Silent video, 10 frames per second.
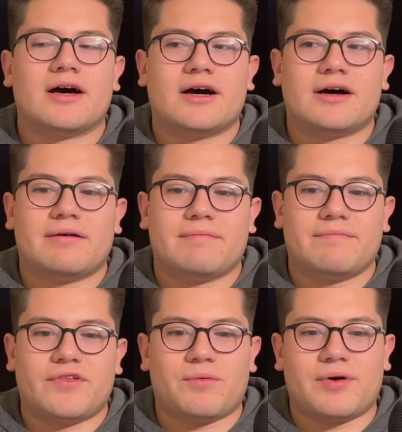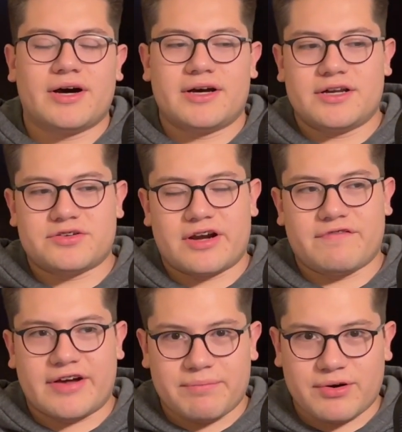the one trying to
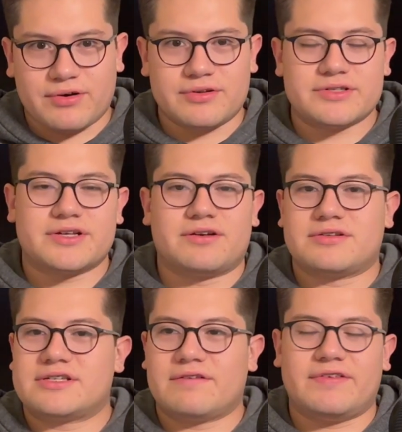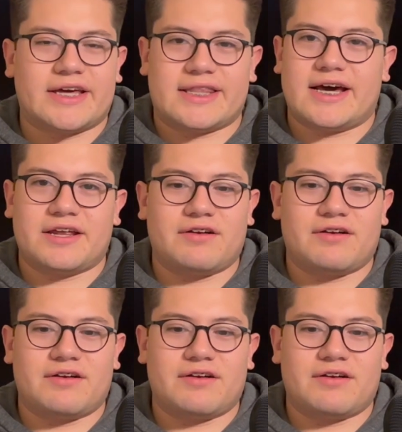find a pulse, stuff like that.